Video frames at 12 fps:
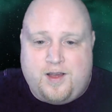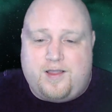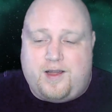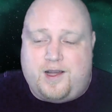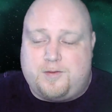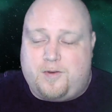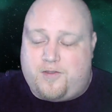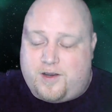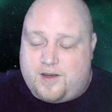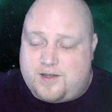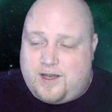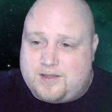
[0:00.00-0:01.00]
That's been
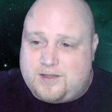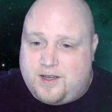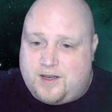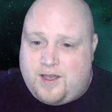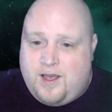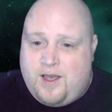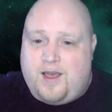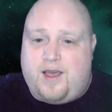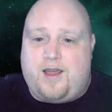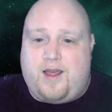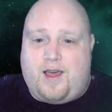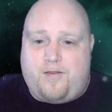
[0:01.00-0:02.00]
fantastic. And
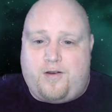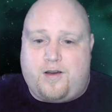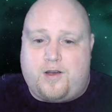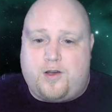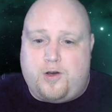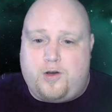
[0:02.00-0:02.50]
have a good